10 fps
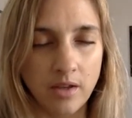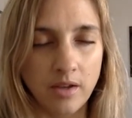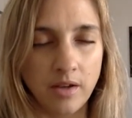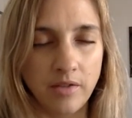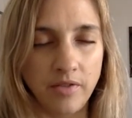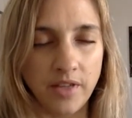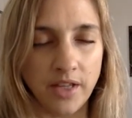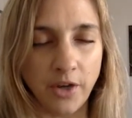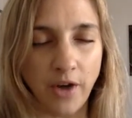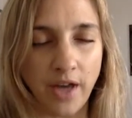And feeling
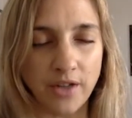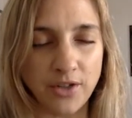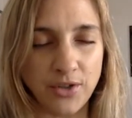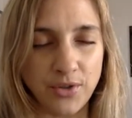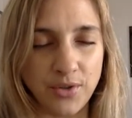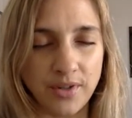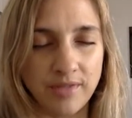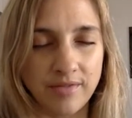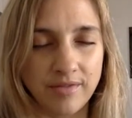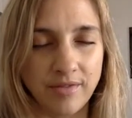gratitude
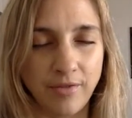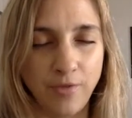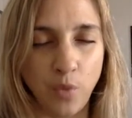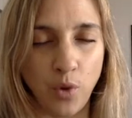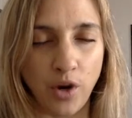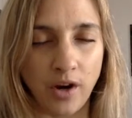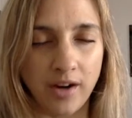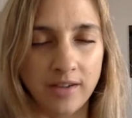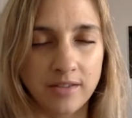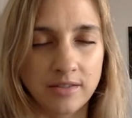for
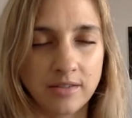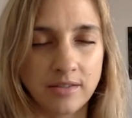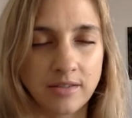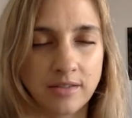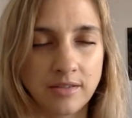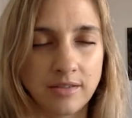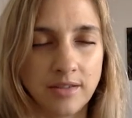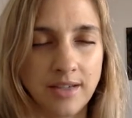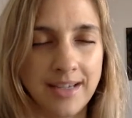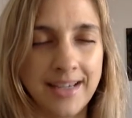
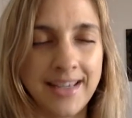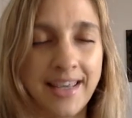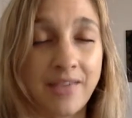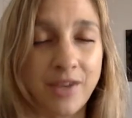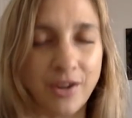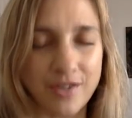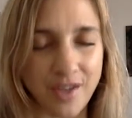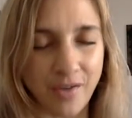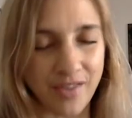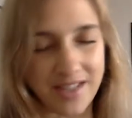giving
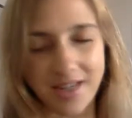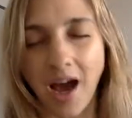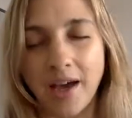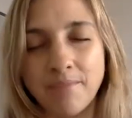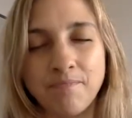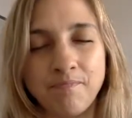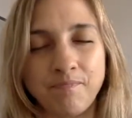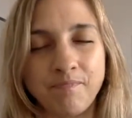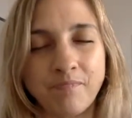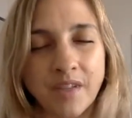yourself this time.
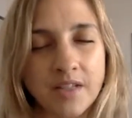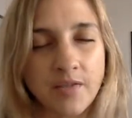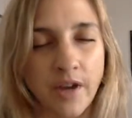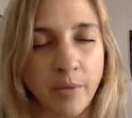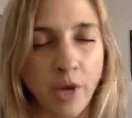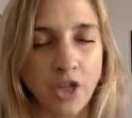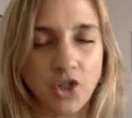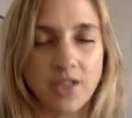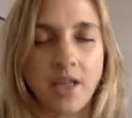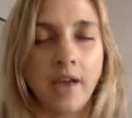It's very
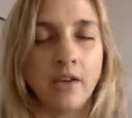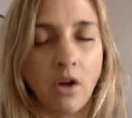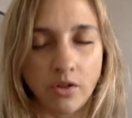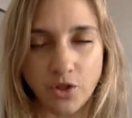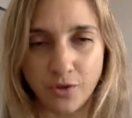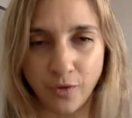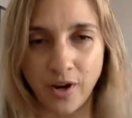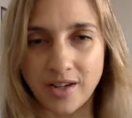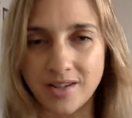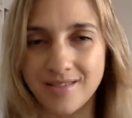precious. I acknowledge you for
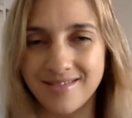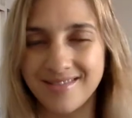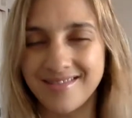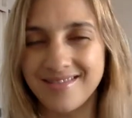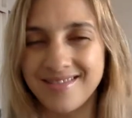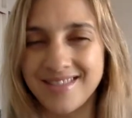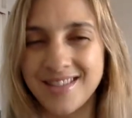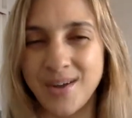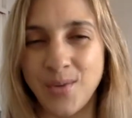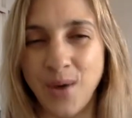it.
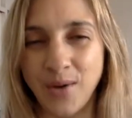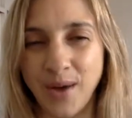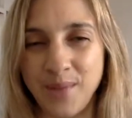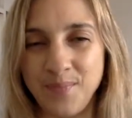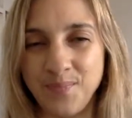So welcome.